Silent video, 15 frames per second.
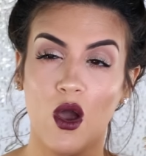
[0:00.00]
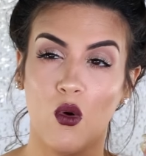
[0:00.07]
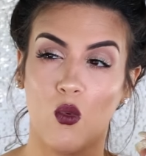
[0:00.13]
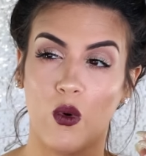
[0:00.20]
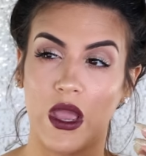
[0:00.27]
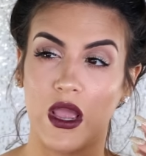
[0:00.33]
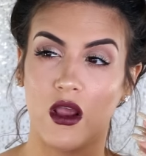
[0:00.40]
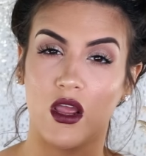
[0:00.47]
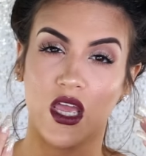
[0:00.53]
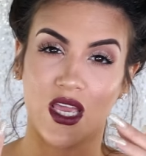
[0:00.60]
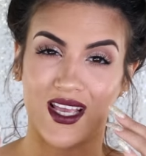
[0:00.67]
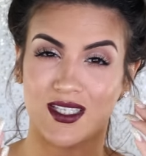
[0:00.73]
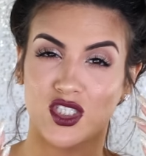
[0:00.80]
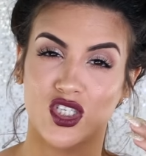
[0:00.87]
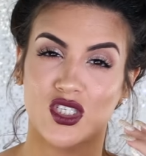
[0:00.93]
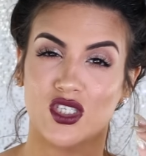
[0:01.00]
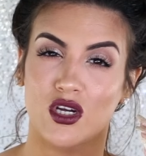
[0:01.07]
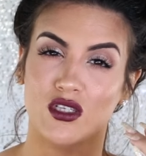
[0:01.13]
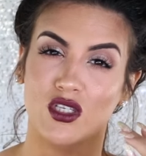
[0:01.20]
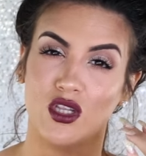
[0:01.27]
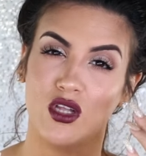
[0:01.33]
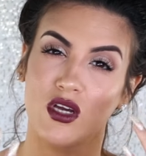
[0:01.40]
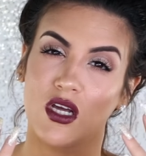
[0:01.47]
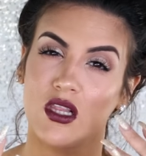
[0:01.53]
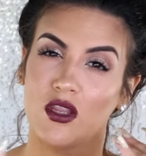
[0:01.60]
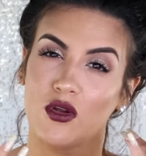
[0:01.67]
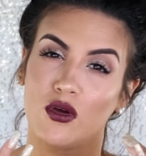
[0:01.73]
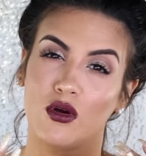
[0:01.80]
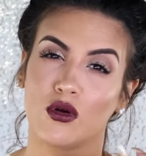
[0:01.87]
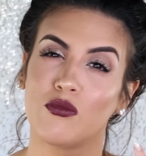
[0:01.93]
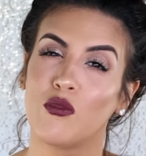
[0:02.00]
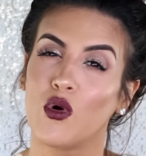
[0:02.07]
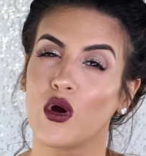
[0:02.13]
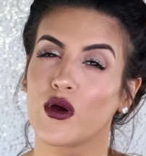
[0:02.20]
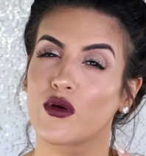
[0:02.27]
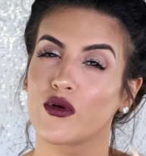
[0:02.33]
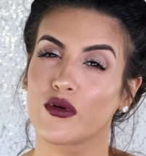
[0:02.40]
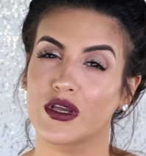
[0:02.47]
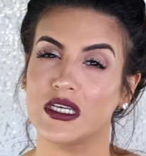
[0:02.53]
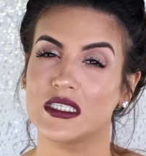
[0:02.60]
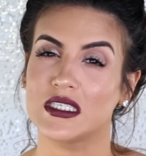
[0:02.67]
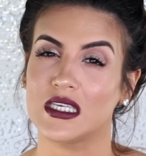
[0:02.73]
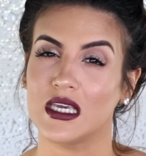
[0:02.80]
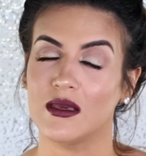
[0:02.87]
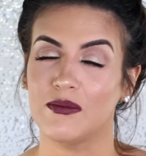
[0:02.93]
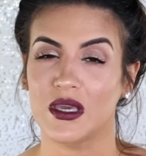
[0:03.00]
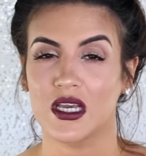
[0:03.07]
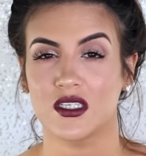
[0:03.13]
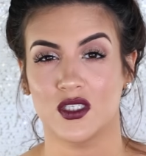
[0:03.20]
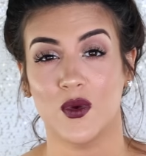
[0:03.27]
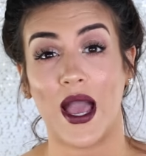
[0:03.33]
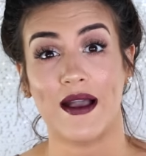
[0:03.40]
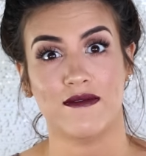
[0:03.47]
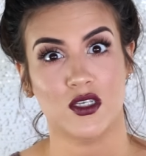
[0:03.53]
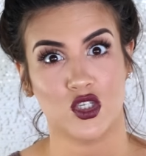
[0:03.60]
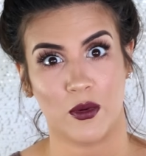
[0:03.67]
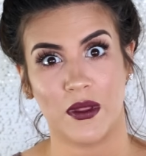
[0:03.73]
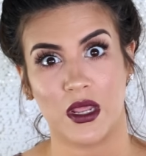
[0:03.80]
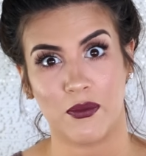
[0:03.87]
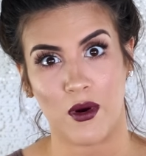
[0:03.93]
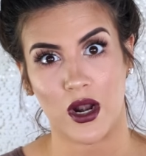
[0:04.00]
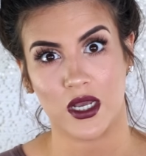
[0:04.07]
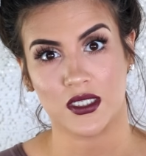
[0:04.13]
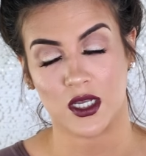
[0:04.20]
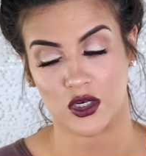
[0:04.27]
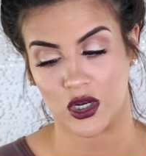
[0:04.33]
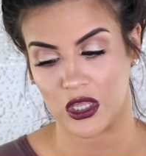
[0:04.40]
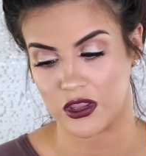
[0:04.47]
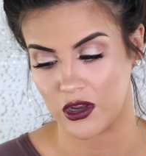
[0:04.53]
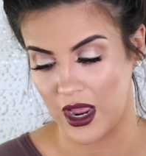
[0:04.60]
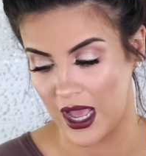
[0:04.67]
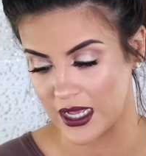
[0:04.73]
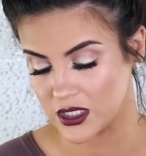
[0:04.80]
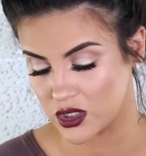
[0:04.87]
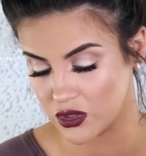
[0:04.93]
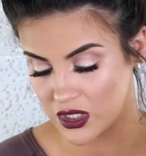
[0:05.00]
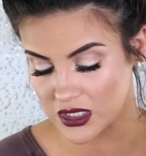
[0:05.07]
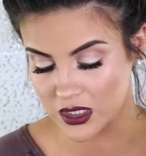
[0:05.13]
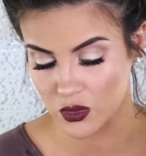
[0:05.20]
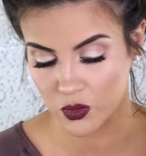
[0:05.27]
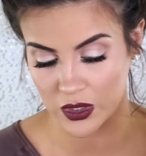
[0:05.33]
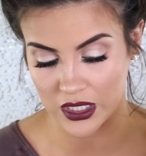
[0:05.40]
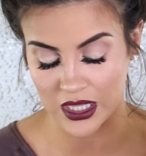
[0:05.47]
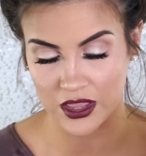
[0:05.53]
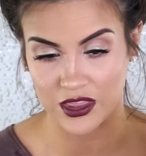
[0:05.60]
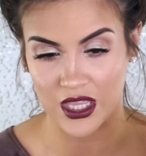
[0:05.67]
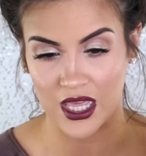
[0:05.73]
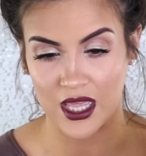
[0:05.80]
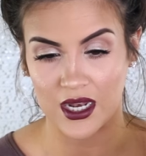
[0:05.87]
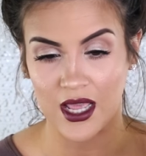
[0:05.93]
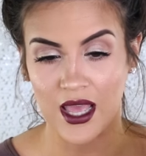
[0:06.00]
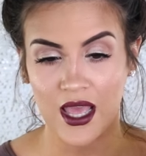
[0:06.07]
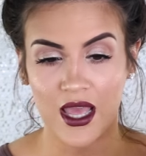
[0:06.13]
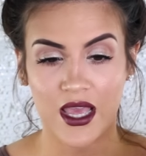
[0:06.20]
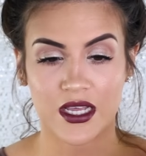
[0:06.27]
where it can just start to look a little more creasy because you have so many products underneath your eyes. So this is really thin.